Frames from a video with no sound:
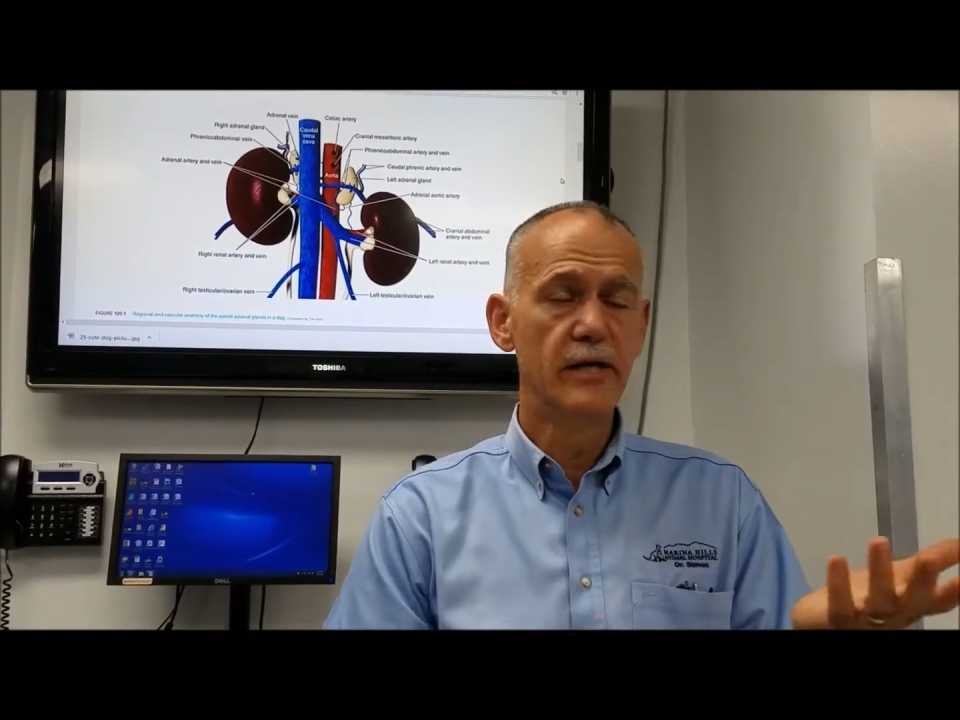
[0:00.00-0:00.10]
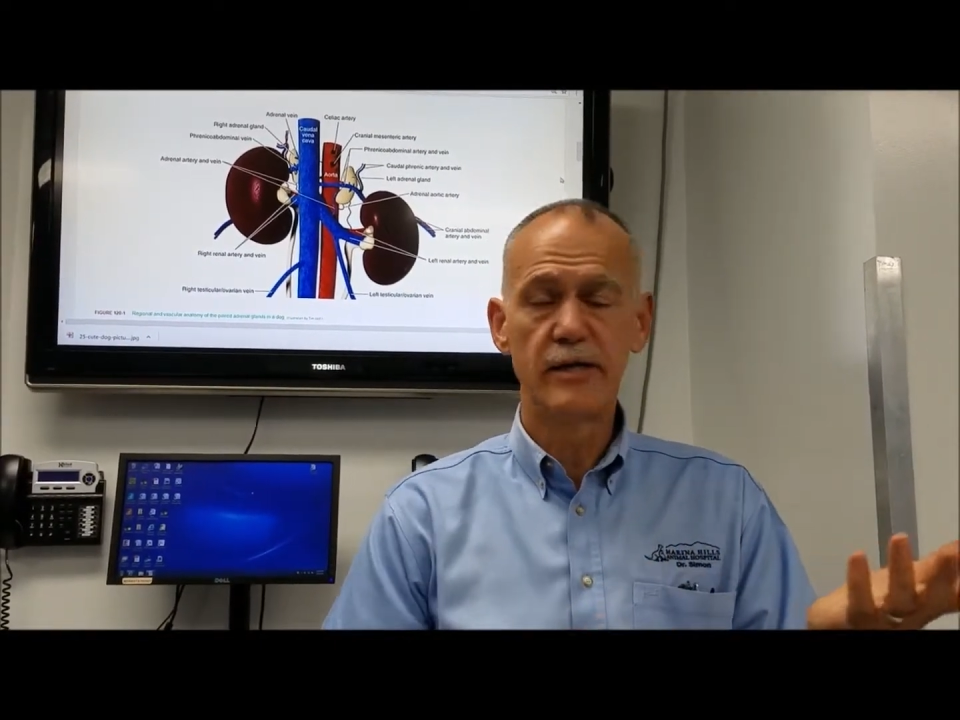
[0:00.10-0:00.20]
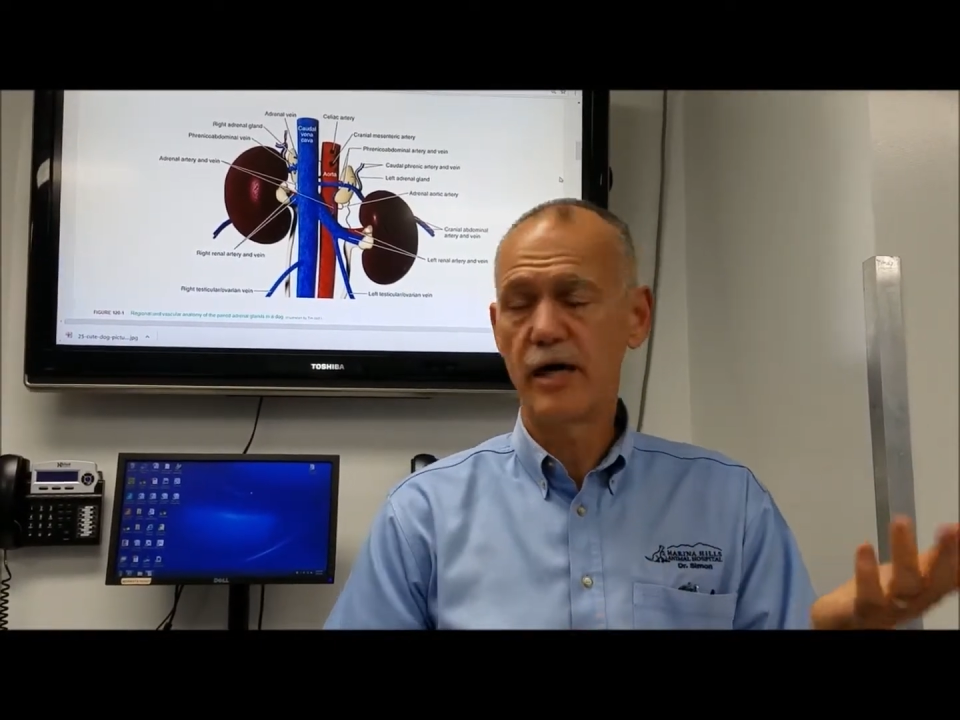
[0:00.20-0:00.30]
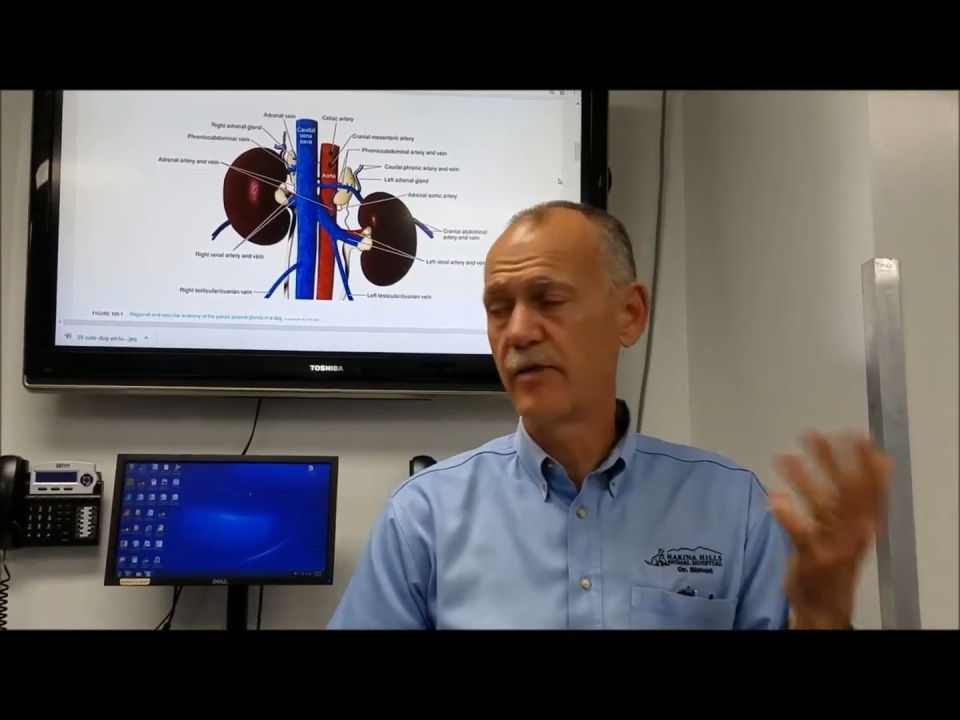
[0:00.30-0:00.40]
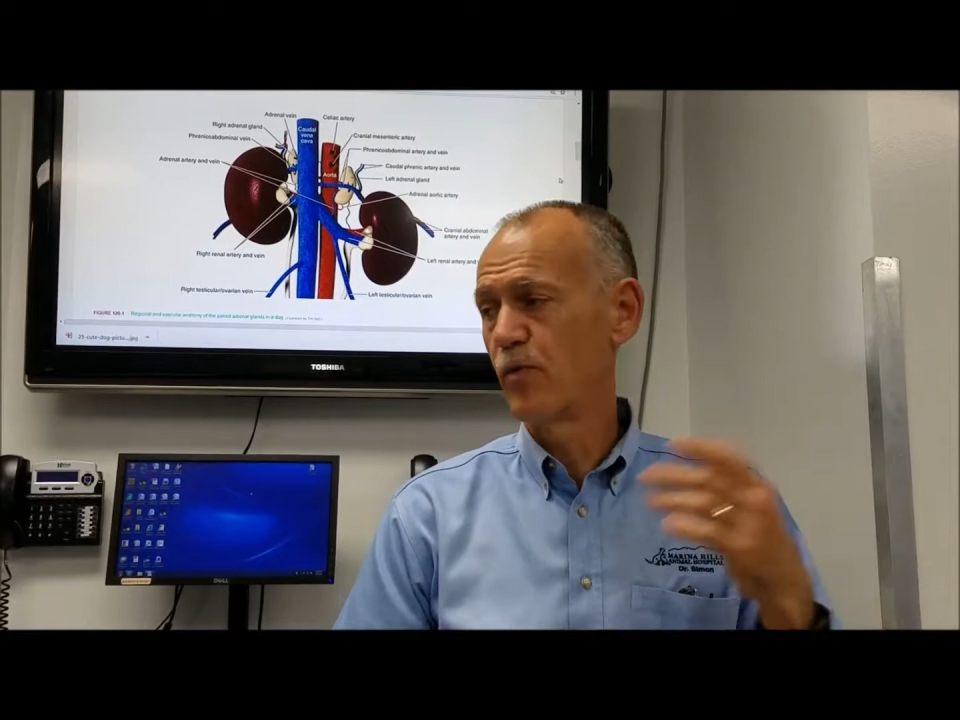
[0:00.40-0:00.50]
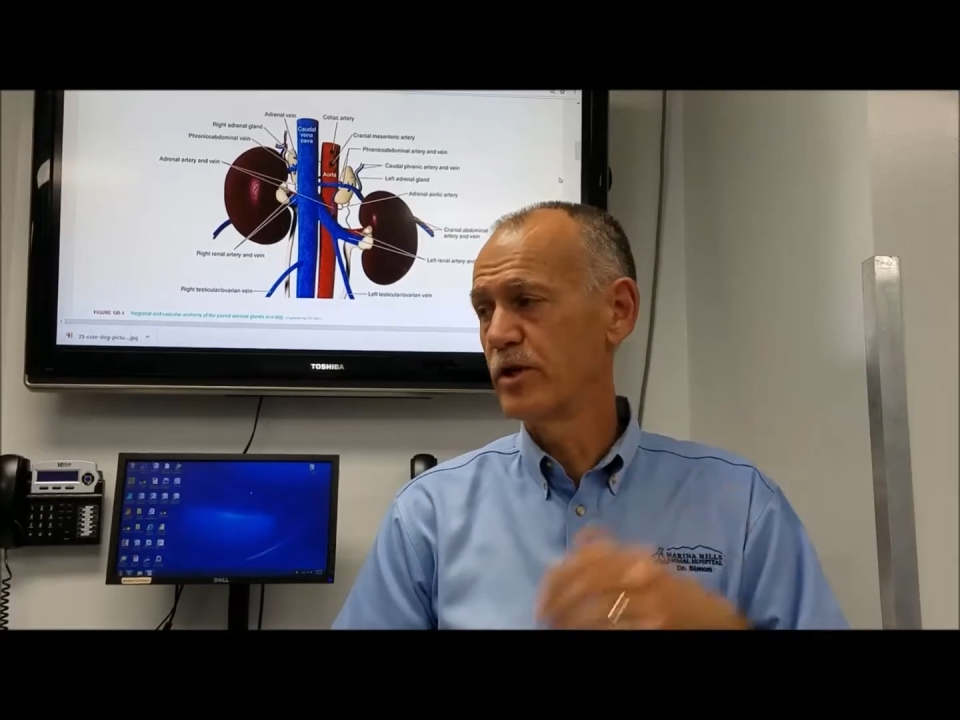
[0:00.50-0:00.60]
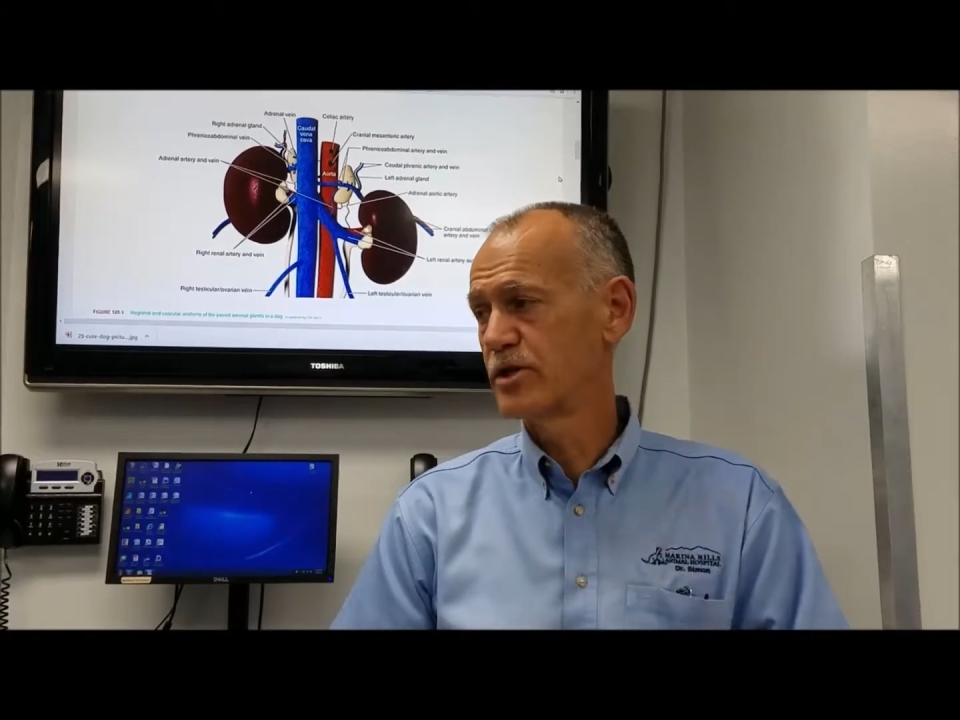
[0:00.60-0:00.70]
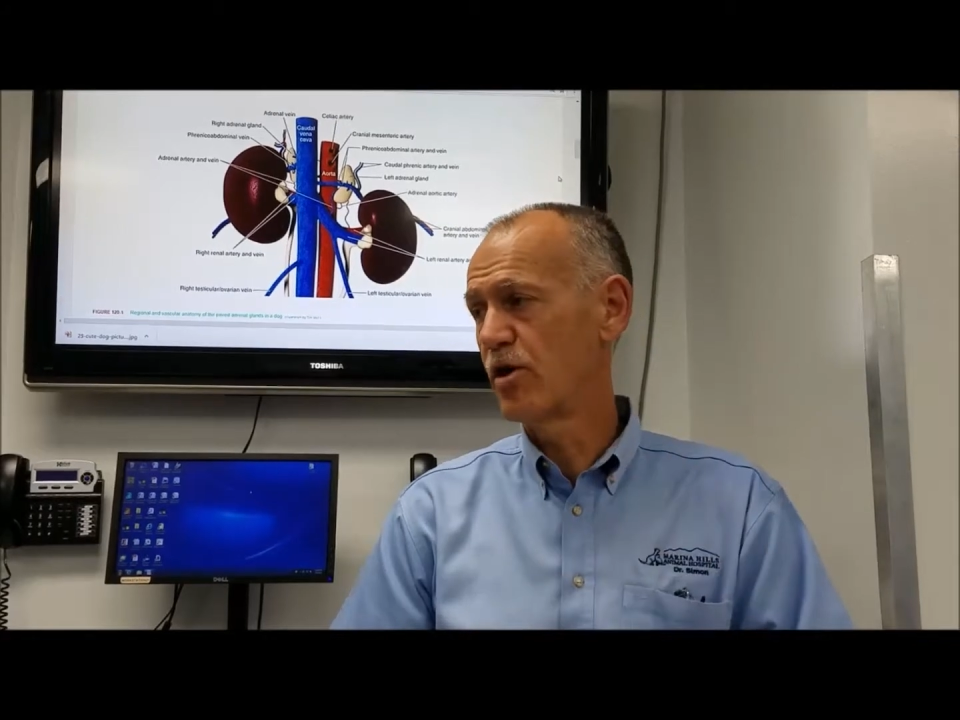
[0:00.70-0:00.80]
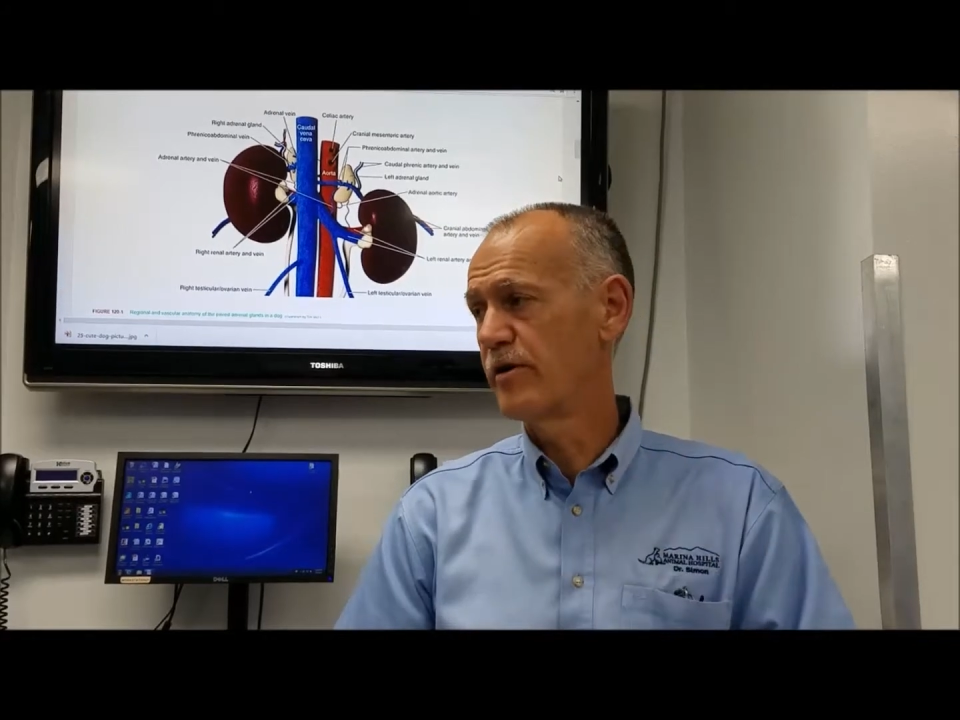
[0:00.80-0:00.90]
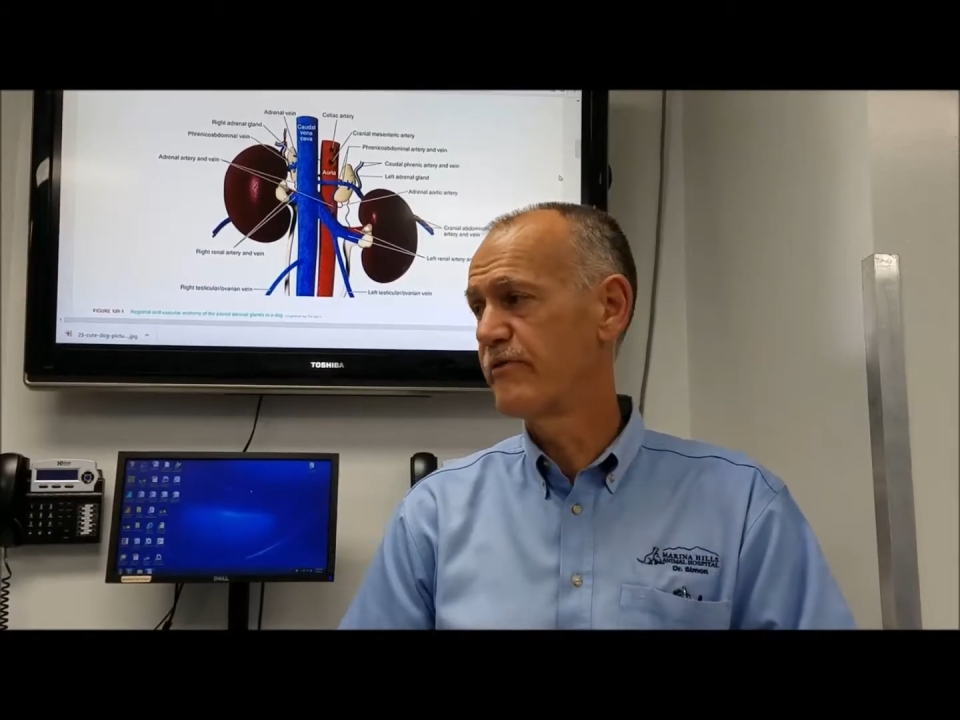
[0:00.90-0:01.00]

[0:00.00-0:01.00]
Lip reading: The other one's called a